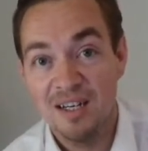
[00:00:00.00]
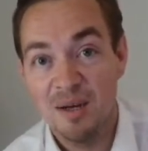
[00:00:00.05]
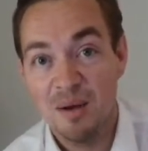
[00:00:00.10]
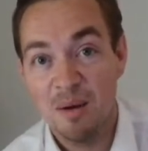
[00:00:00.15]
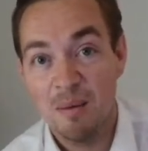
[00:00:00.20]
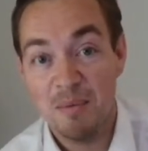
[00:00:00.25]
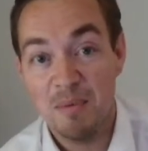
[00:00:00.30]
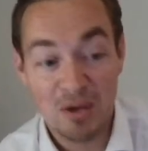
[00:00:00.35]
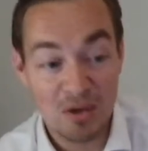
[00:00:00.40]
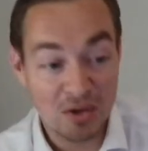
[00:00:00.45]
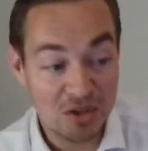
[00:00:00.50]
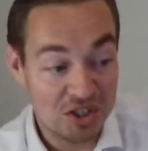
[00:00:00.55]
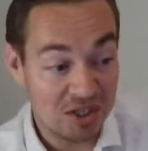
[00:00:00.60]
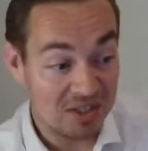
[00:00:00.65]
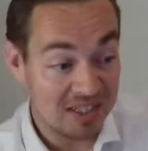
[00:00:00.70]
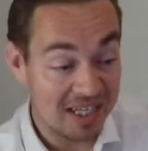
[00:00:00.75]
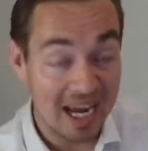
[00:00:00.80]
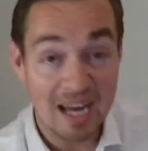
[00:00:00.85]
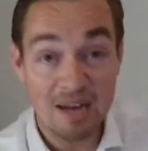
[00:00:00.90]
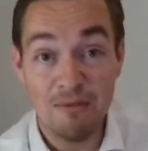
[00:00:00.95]
because she's
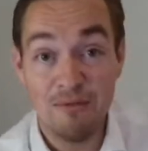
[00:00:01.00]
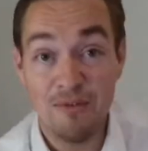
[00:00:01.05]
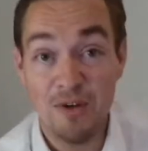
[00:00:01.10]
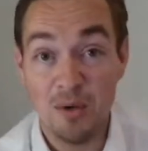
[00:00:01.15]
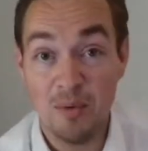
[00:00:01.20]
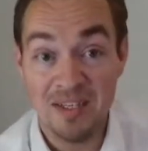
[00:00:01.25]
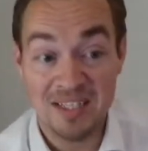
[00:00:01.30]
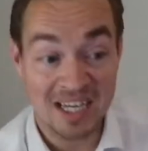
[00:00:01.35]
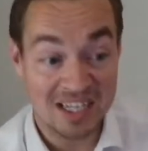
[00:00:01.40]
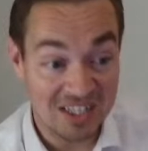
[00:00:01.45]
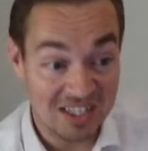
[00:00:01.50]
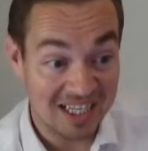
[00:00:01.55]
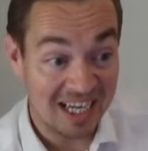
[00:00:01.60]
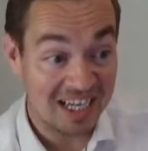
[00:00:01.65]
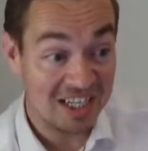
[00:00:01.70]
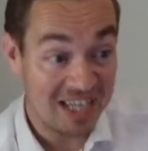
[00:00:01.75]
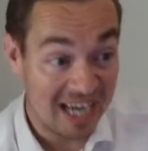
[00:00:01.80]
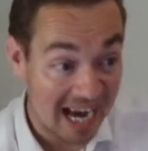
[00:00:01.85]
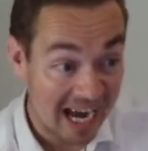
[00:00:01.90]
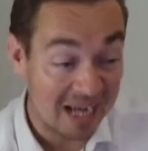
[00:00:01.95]
getting viewings and she's
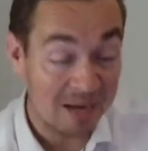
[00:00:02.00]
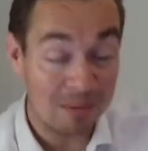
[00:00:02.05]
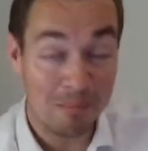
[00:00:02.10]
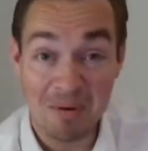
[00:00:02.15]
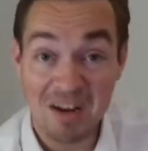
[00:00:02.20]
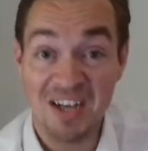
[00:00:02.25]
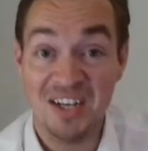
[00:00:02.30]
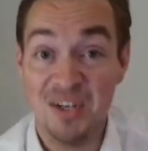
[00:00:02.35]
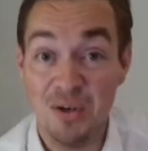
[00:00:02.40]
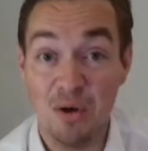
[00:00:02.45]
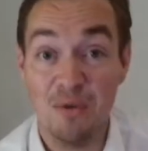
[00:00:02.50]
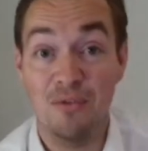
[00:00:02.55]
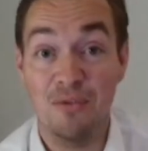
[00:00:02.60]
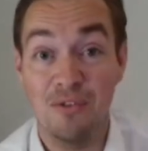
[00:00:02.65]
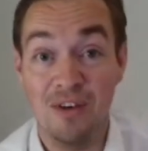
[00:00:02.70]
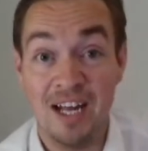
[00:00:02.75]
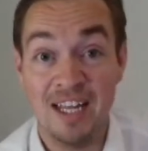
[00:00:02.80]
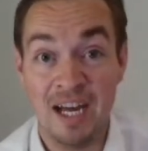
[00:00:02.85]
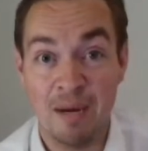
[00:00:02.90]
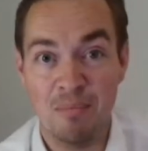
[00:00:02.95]
actually had a bloody offer at
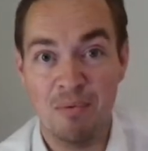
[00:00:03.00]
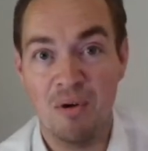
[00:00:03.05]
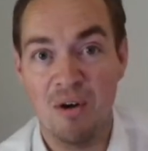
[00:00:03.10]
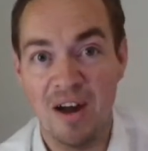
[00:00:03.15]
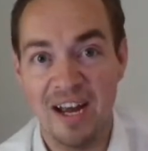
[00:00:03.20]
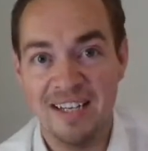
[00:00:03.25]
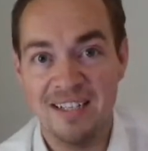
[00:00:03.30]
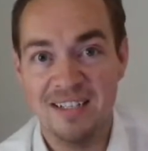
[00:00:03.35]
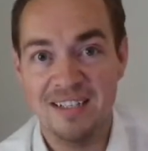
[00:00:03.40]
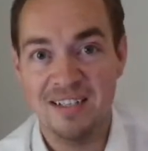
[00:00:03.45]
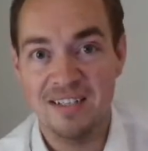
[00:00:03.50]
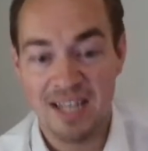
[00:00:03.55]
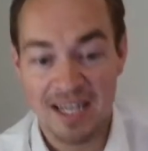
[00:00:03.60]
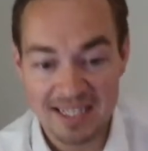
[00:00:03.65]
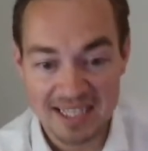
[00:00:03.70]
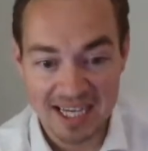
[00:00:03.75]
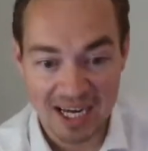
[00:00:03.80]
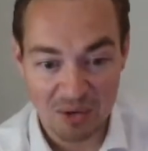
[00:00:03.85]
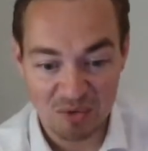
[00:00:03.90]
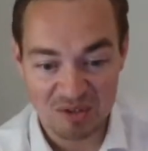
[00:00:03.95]
that price. So that
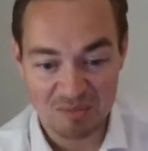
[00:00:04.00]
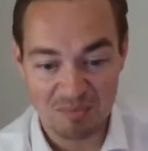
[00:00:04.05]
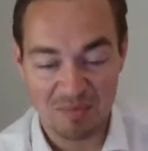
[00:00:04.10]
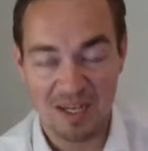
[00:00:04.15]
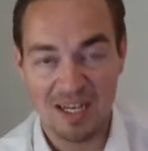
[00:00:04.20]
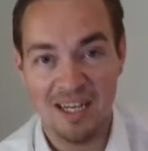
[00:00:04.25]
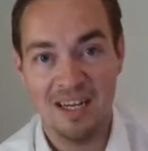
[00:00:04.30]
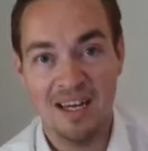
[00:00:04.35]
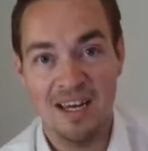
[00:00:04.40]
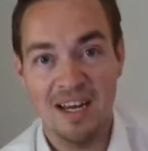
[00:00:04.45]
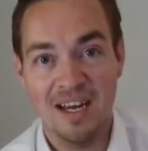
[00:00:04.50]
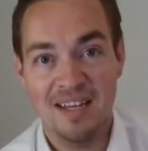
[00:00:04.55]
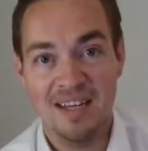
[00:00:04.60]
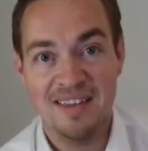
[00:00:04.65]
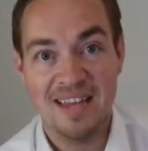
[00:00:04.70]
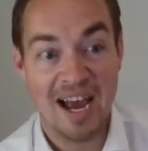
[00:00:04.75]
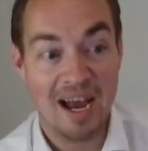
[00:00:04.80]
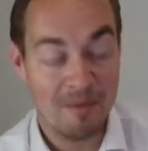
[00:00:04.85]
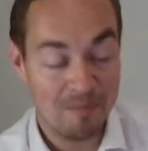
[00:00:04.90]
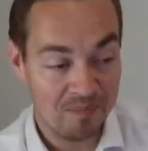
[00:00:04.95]
tells me
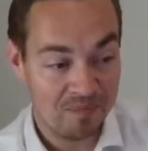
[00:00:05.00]
that